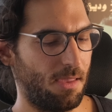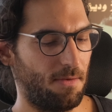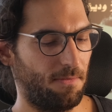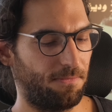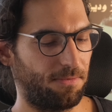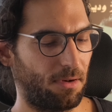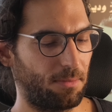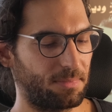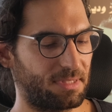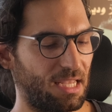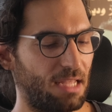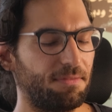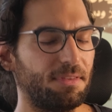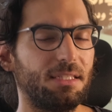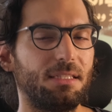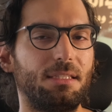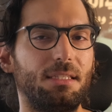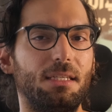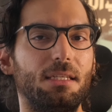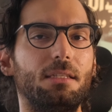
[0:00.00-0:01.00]
From
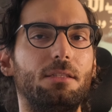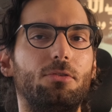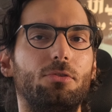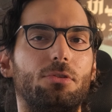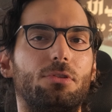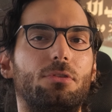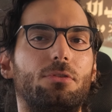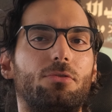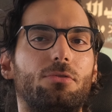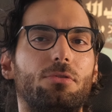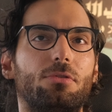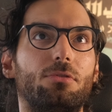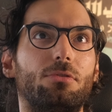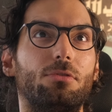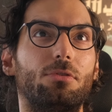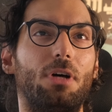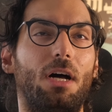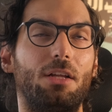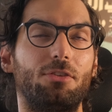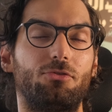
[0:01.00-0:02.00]
70 to
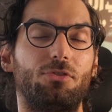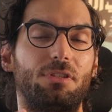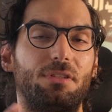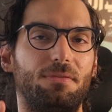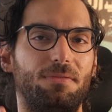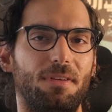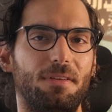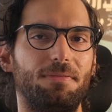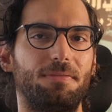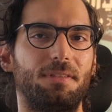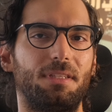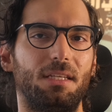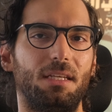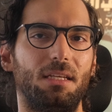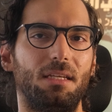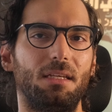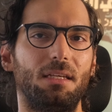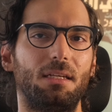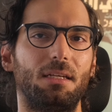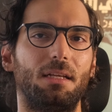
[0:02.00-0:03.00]

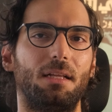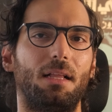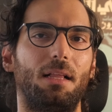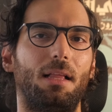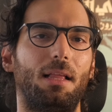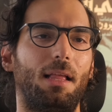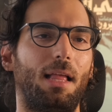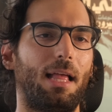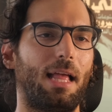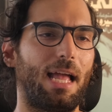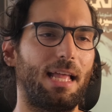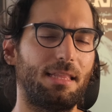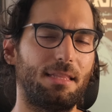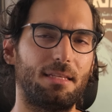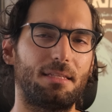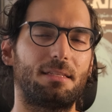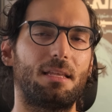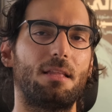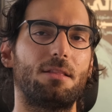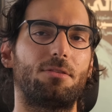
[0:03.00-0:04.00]
250, at
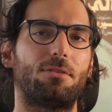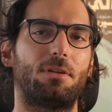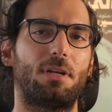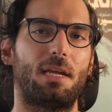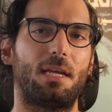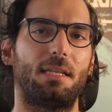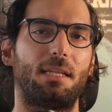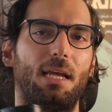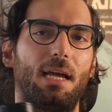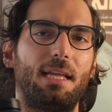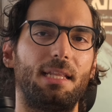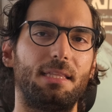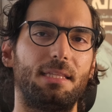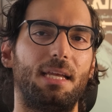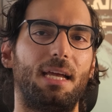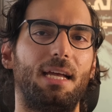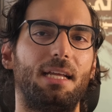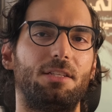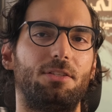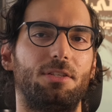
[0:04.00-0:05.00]
the center and at
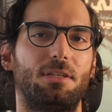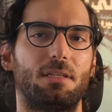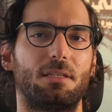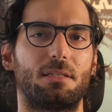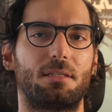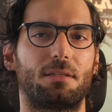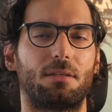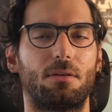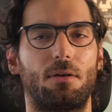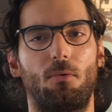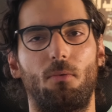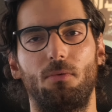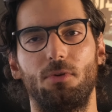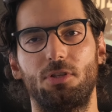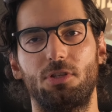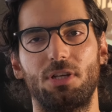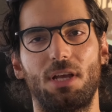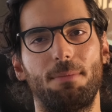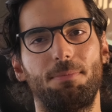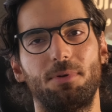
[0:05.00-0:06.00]
the edges,
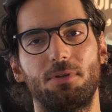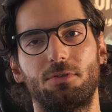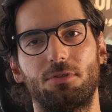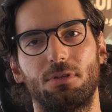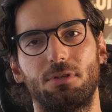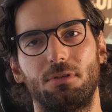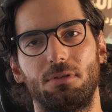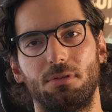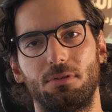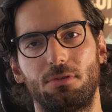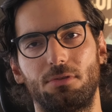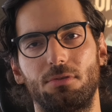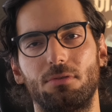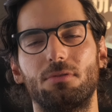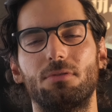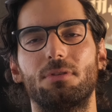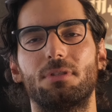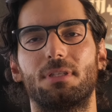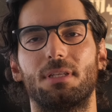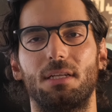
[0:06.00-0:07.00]
which aperture you
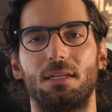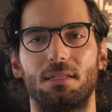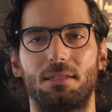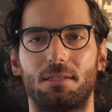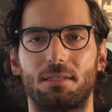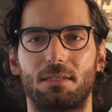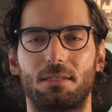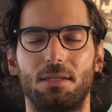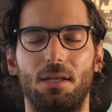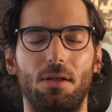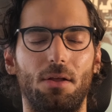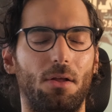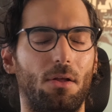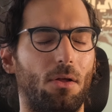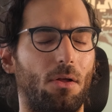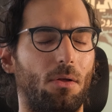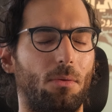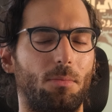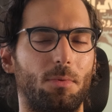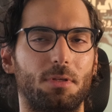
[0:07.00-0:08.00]
choose, it's
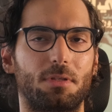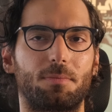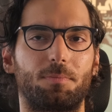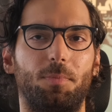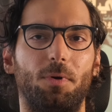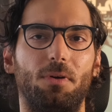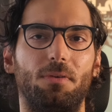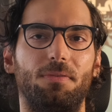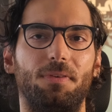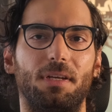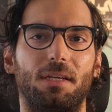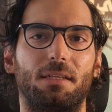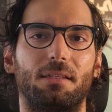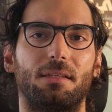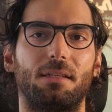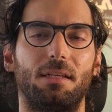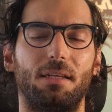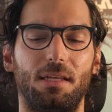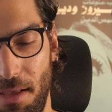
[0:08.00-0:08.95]
almost perfect.